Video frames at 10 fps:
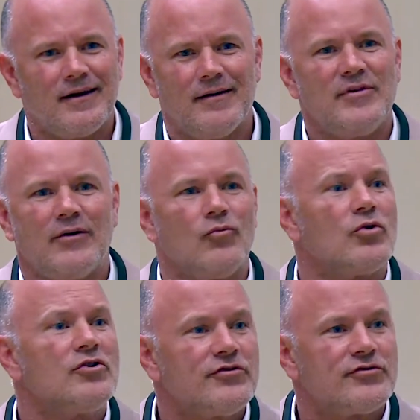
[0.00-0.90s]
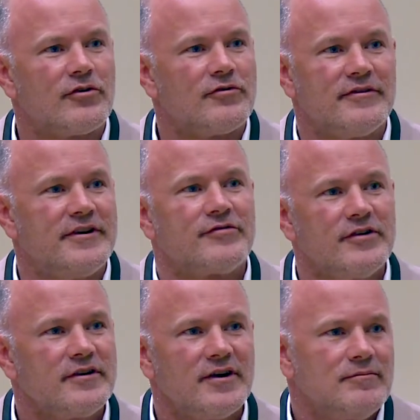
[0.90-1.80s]
I'm not worse or
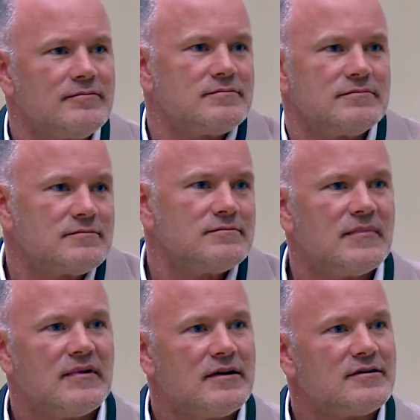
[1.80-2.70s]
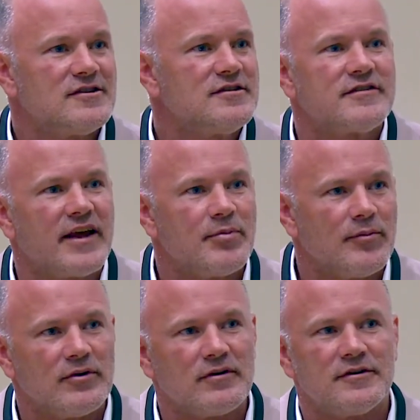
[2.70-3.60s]
different, I'm just as
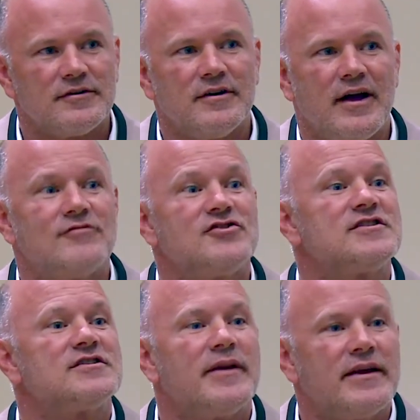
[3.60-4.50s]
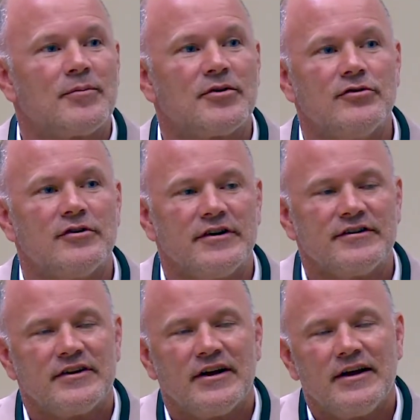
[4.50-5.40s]
capable, or have just as many
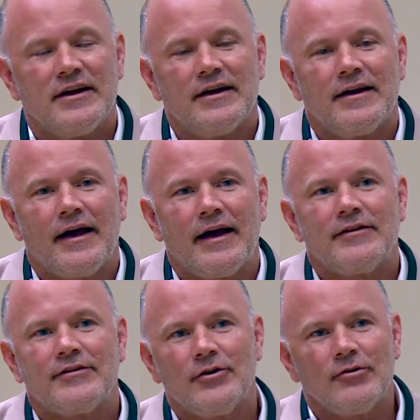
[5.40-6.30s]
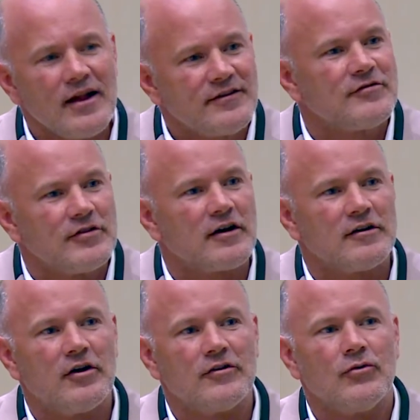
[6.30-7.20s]
opportunities. And so lots of luck
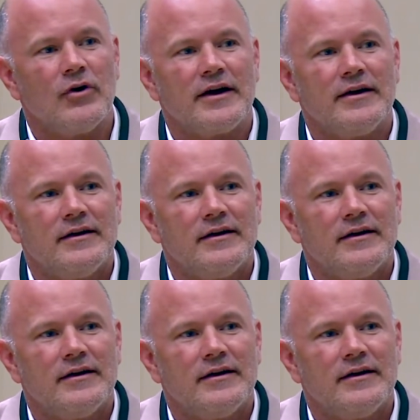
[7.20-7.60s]
along the way.